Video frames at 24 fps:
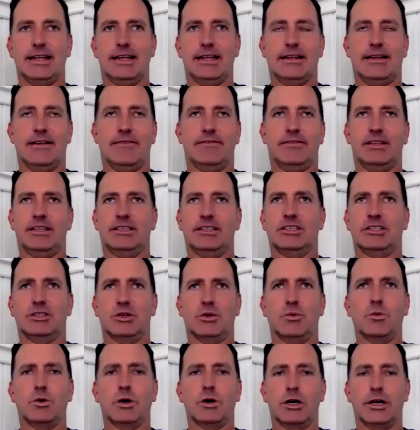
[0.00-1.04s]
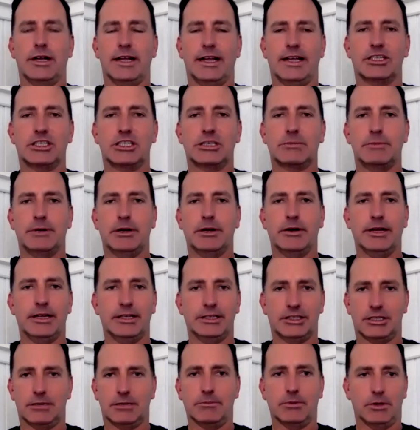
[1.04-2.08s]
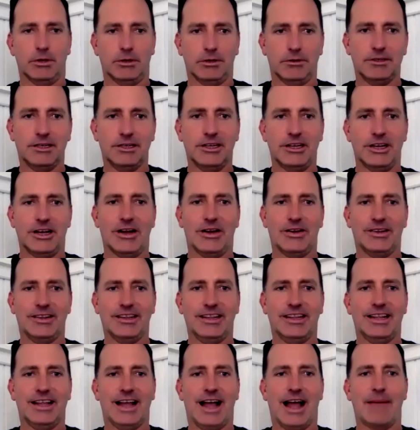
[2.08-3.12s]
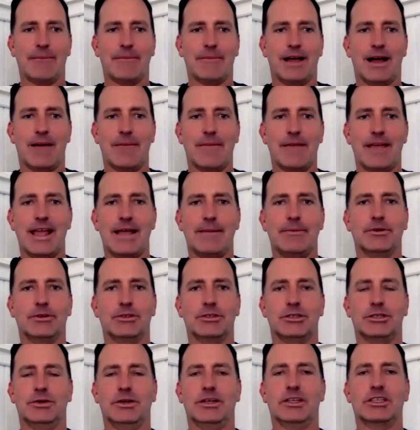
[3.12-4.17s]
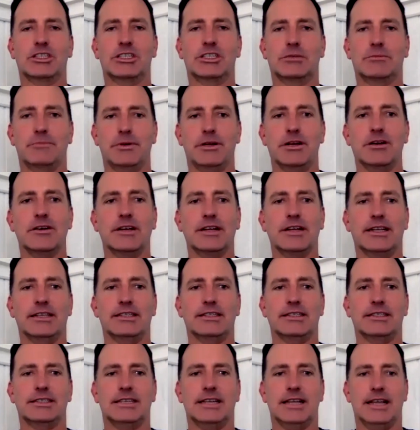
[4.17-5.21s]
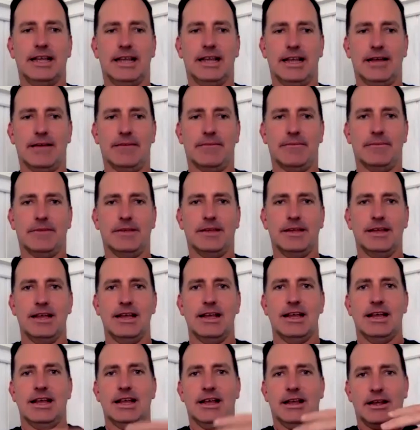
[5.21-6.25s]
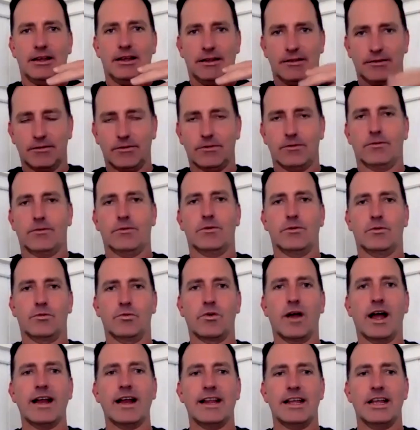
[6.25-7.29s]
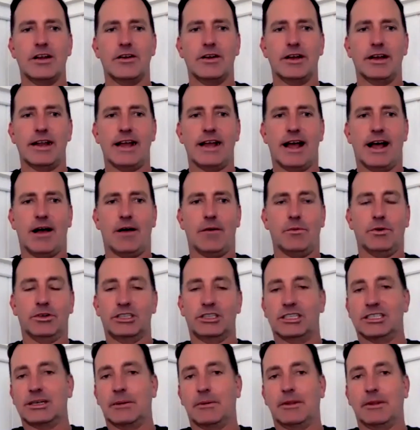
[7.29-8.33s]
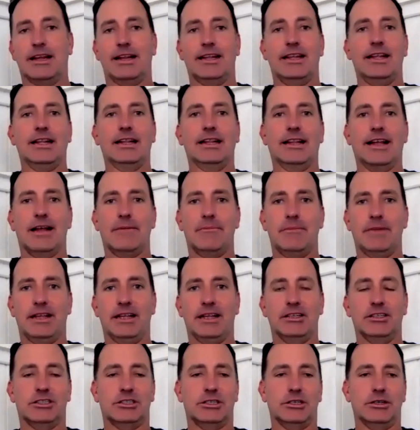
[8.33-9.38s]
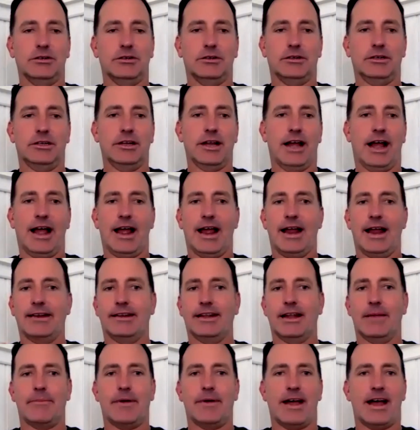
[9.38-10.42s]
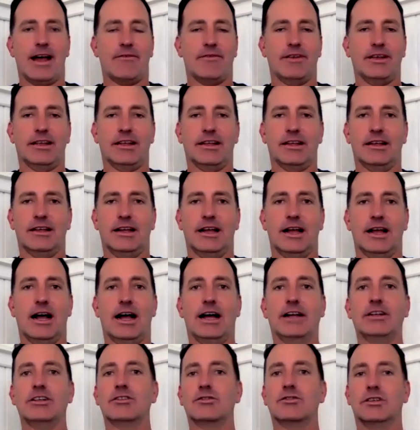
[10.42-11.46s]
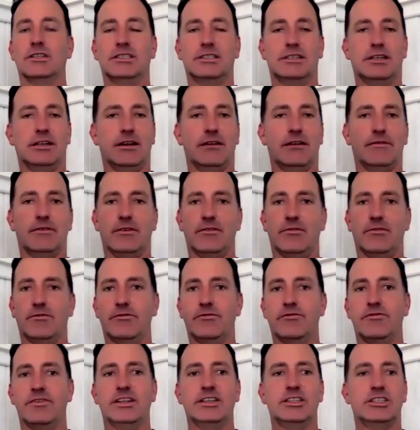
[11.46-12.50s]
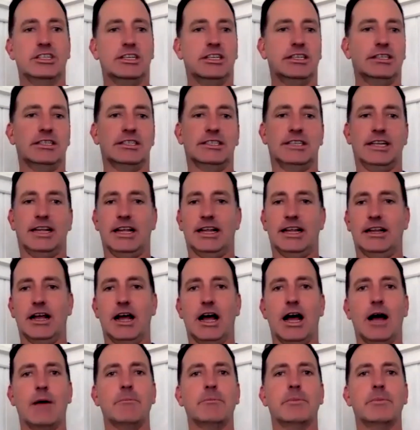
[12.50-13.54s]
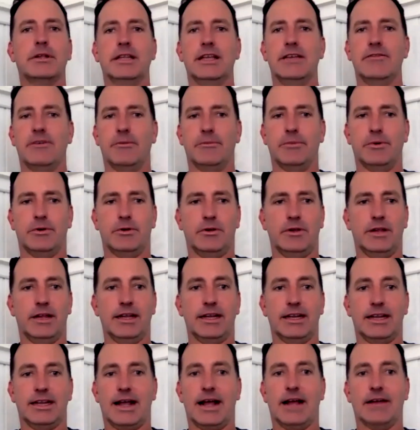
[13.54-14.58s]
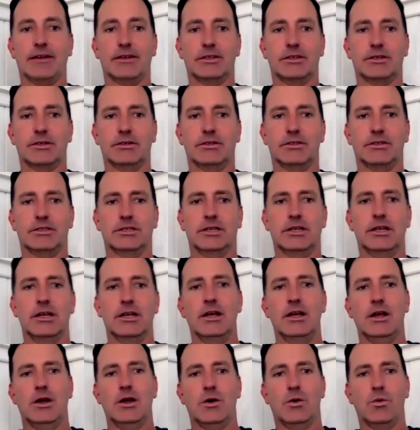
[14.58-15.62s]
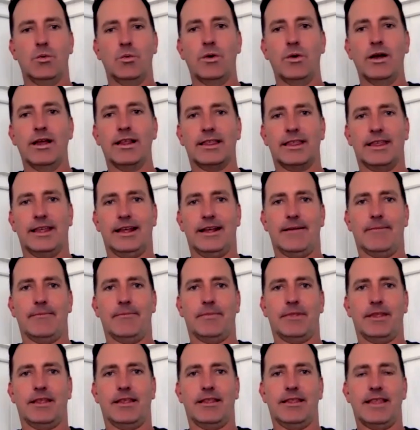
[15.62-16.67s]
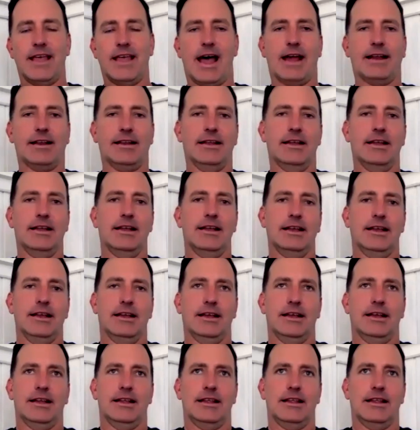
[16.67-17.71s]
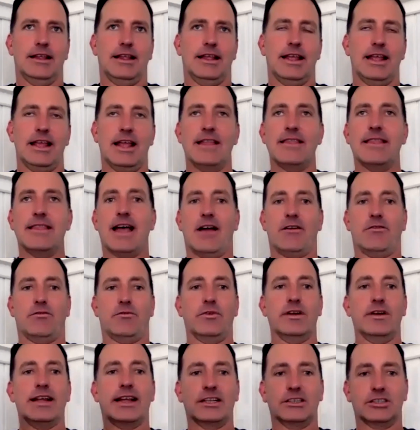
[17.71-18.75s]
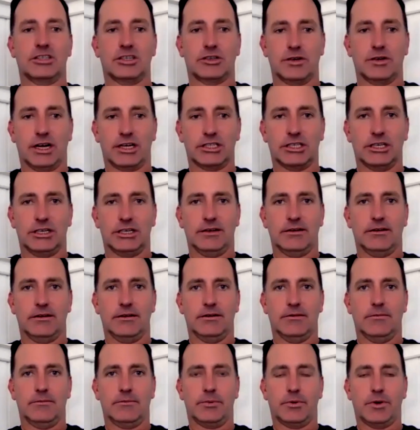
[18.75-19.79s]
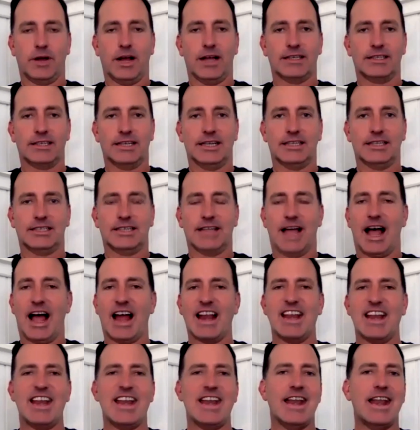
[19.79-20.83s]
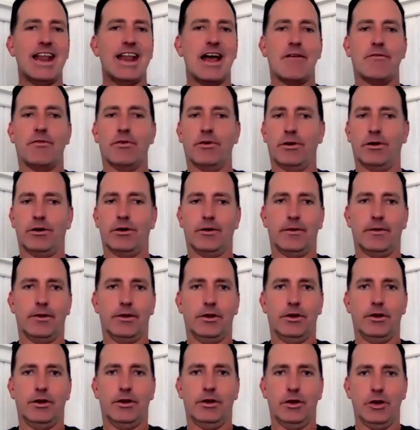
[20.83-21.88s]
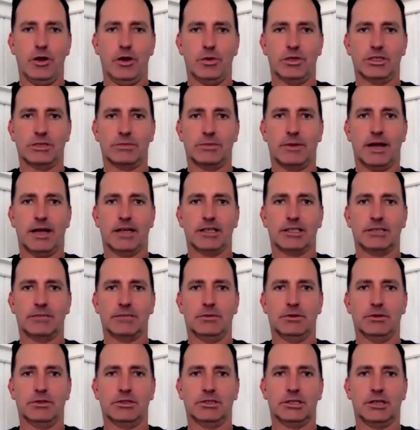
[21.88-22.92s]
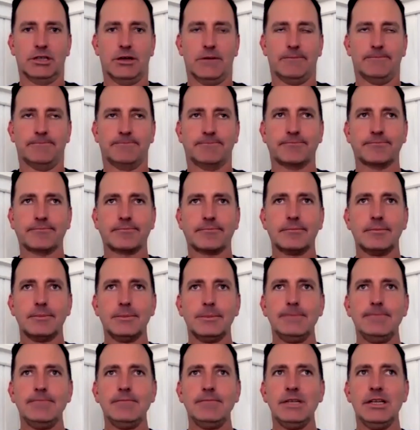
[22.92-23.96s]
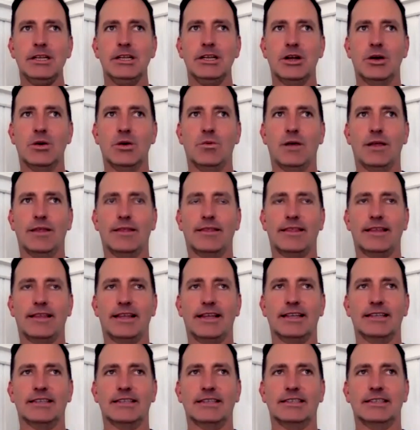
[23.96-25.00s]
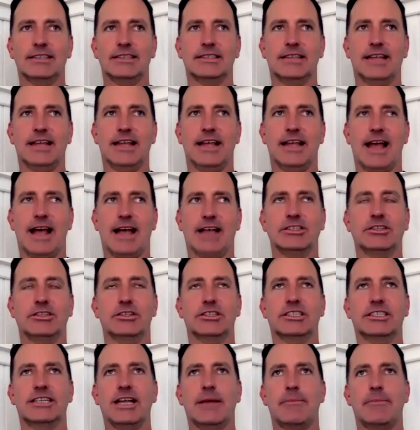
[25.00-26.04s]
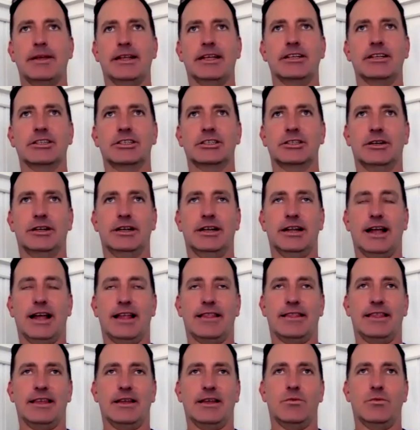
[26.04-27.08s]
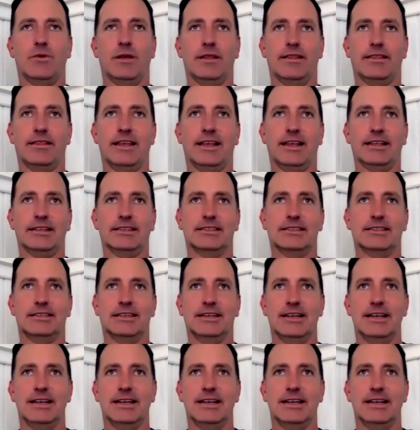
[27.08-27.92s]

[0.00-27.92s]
if this is a word, experienceable. I'm able to experience him right here and now, which is something that he led me into. I ended up having hundreds of visions and unbelievable encounters with him that in that reconstruction process that I never knew was possible. So, one thing is as you're stepping into it, I think one thing is